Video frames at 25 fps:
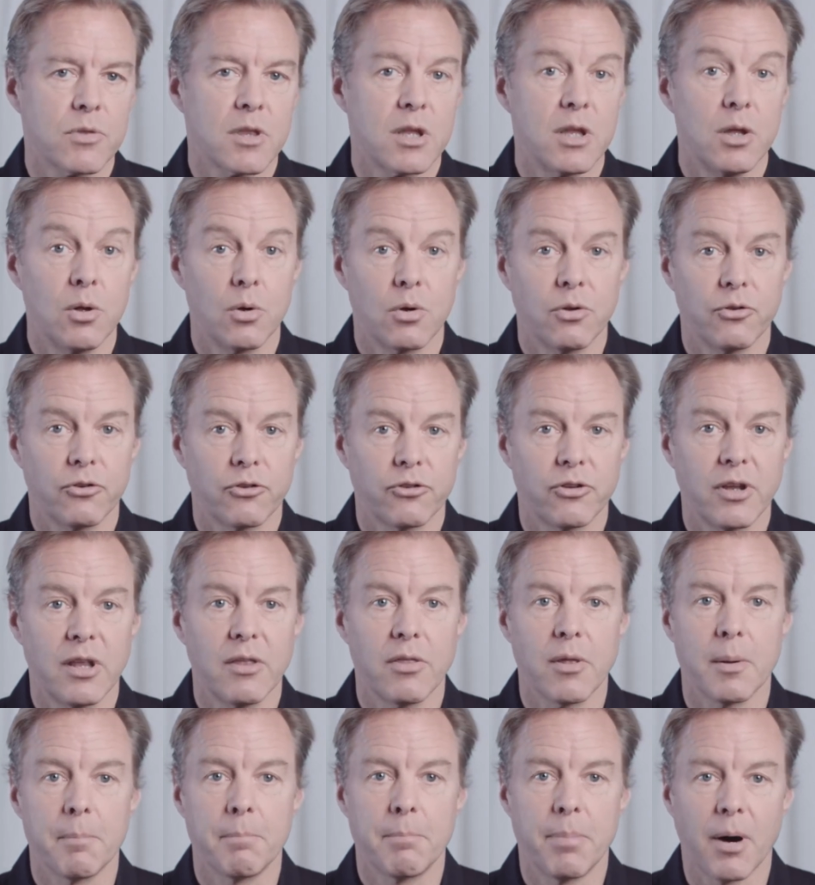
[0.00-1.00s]
You can see
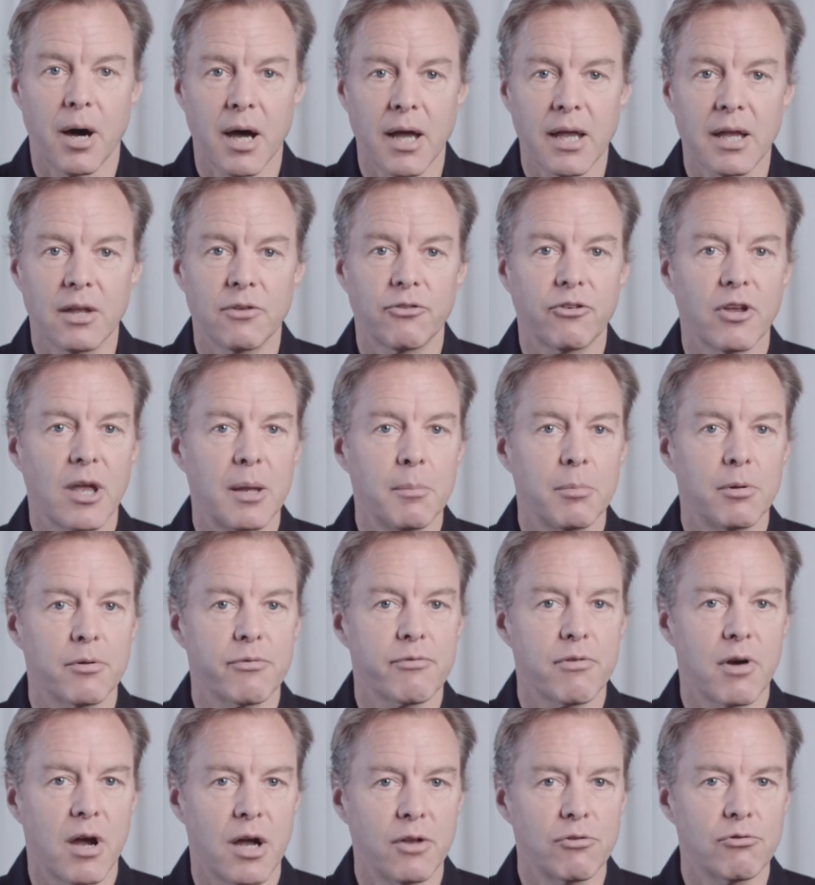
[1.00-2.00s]
that buying a table
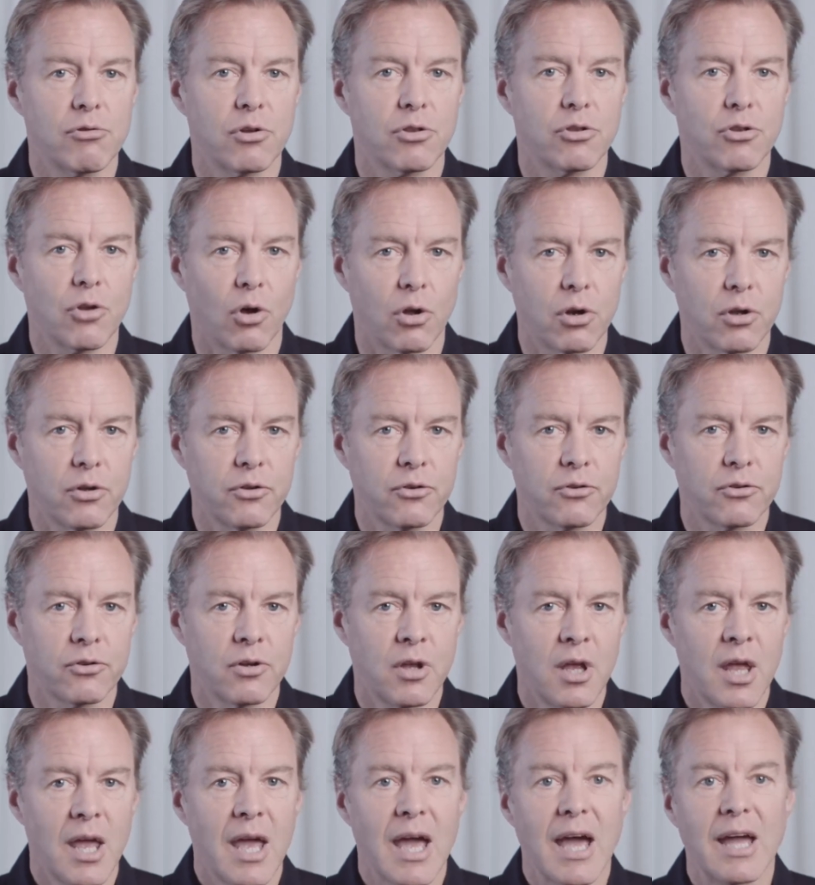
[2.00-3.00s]
for $100
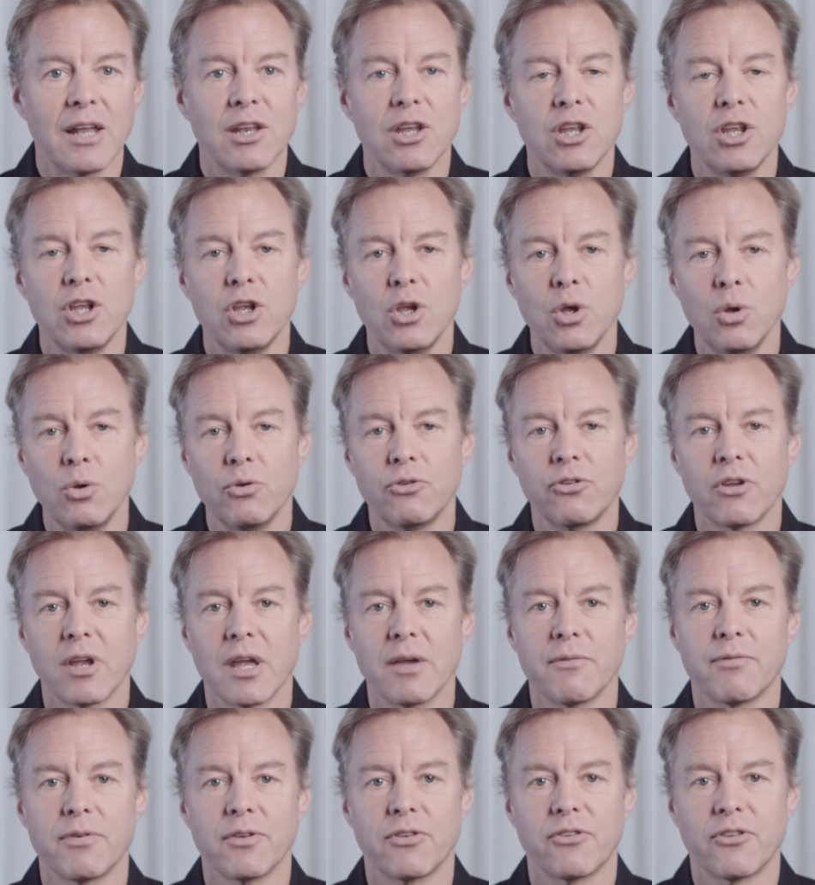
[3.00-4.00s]
and using
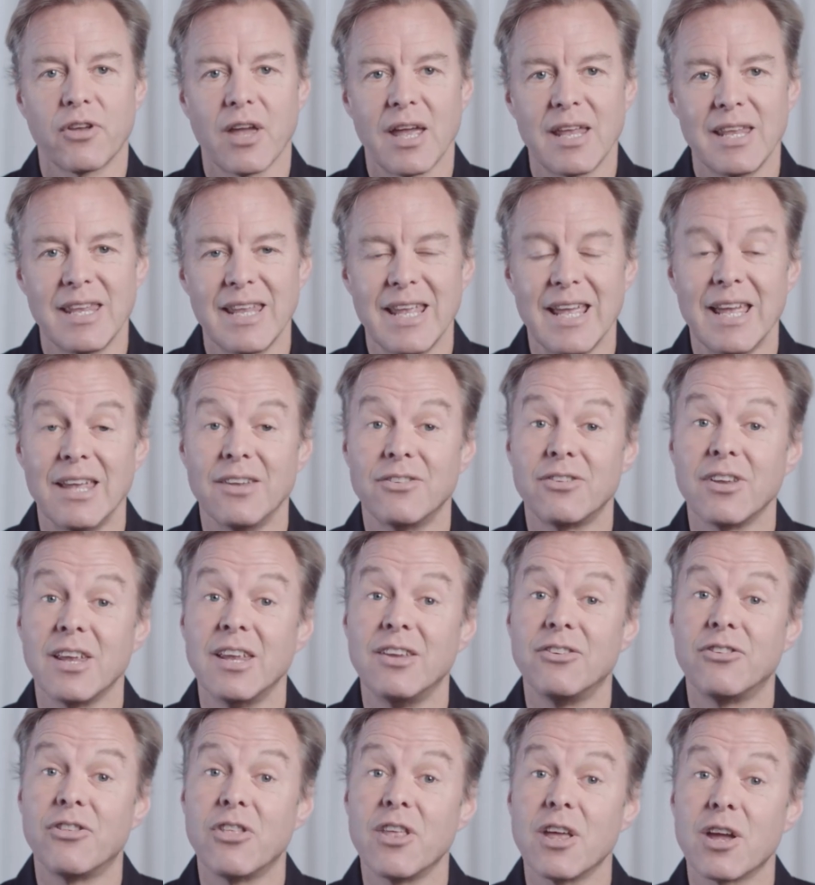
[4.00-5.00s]
it for 10 years
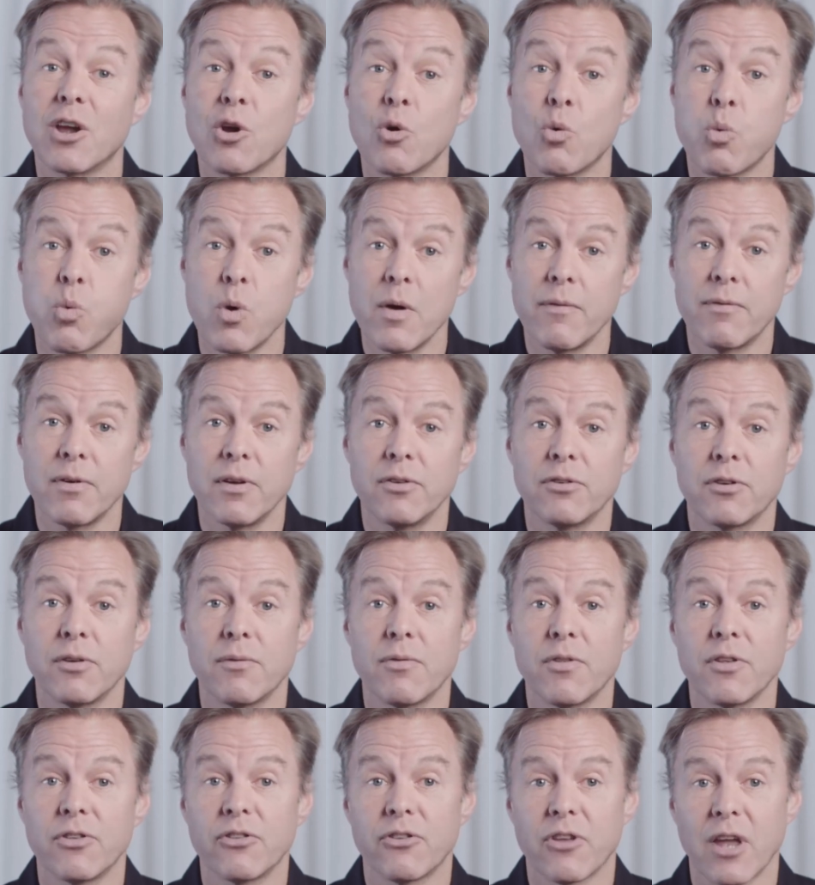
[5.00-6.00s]
is the equivalent
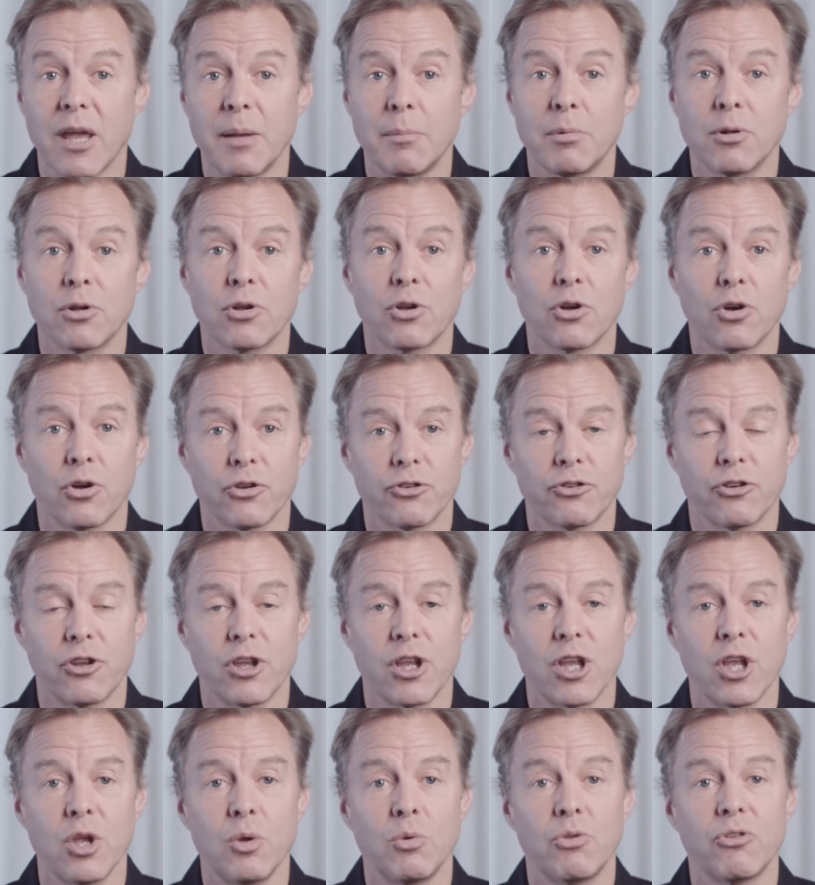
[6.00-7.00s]
of the table
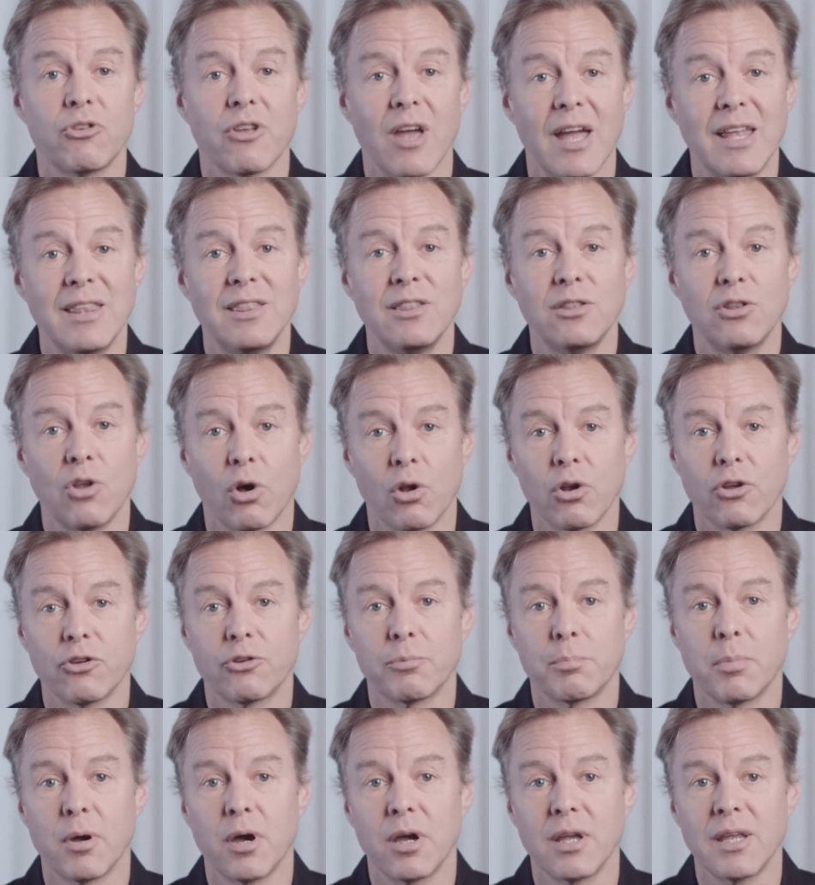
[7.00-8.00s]
costing you
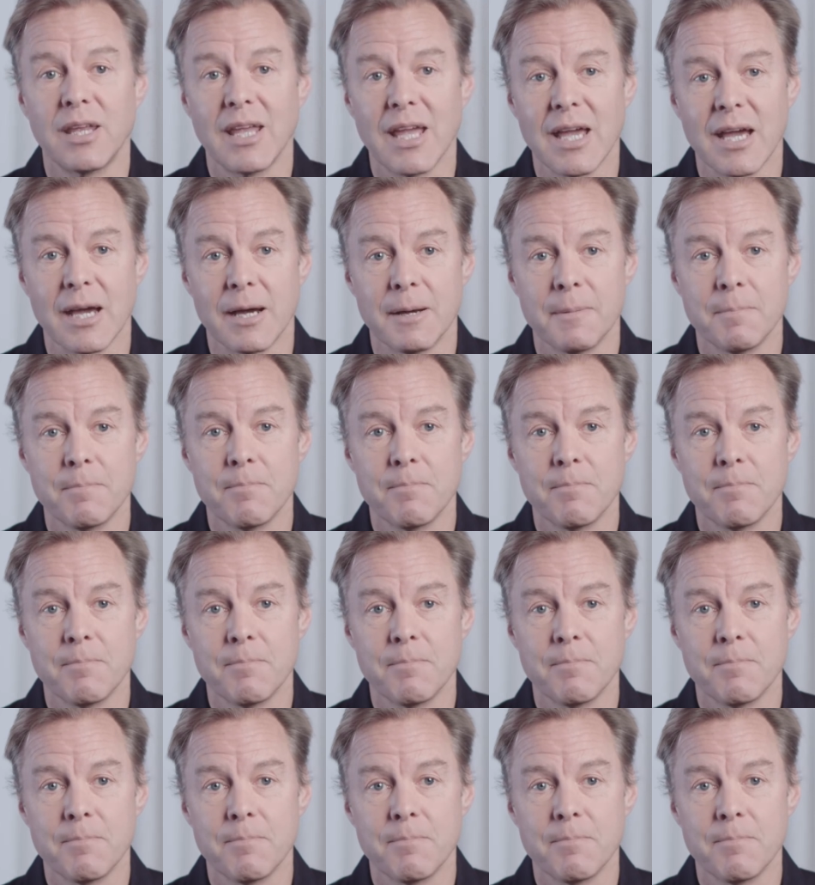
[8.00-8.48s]
$10 per year.